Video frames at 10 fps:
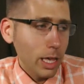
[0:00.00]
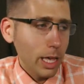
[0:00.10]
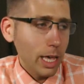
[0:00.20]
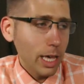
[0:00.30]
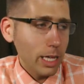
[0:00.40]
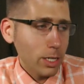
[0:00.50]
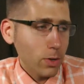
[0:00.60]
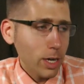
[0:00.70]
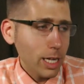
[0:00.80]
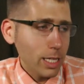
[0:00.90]
And it's
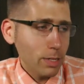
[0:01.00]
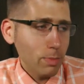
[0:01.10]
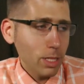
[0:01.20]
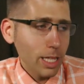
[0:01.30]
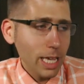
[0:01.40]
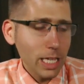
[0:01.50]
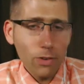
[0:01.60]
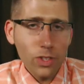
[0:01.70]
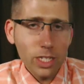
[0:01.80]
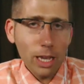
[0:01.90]
creating this malaise
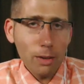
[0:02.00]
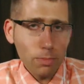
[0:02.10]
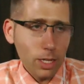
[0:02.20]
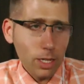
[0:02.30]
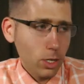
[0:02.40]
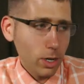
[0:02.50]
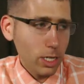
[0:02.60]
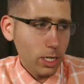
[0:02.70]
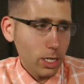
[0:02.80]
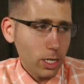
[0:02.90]
of sameness
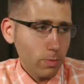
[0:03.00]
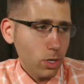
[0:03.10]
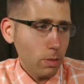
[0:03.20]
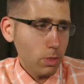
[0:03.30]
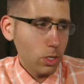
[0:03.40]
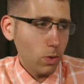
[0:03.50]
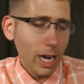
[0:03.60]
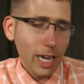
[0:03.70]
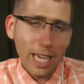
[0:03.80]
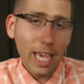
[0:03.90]
across my streams to where
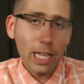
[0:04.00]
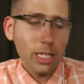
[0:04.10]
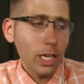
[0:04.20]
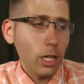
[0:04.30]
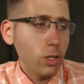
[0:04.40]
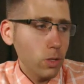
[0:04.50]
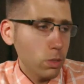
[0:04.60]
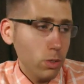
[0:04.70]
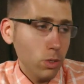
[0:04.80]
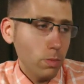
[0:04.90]
I can't tell who's
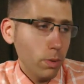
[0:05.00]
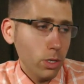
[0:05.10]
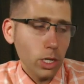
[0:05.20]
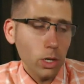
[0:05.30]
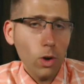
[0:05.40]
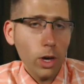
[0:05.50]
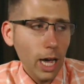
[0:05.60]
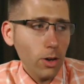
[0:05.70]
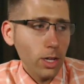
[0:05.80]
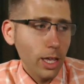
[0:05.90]
pushing what
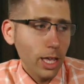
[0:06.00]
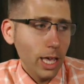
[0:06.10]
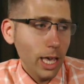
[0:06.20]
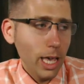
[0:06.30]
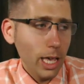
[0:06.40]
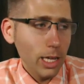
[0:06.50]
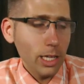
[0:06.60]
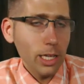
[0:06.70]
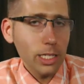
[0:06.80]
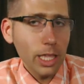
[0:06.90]
out. And
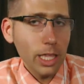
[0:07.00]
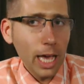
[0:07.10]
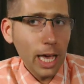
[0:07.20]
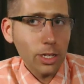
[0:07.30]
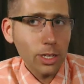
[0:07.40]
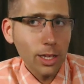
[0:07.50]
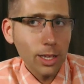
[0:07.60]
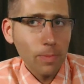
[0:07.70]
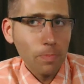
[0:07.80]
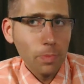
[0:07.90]
is that
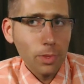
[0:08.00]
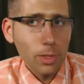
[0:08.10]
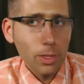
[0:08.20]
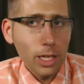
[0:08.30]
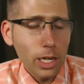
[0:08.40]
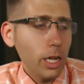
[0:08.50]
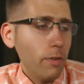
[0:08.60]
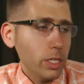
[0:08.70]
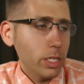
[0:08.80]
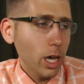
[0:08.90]
in and of
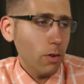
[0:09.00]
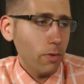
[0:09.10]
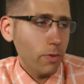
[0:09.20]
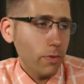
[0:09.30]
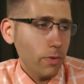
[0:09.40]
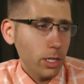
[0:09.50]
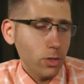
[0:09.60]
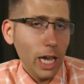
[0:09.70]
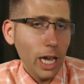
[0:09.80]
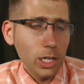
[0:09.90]
itself a
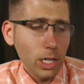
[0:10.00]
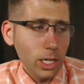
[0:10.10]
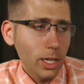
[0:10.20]
tragedy?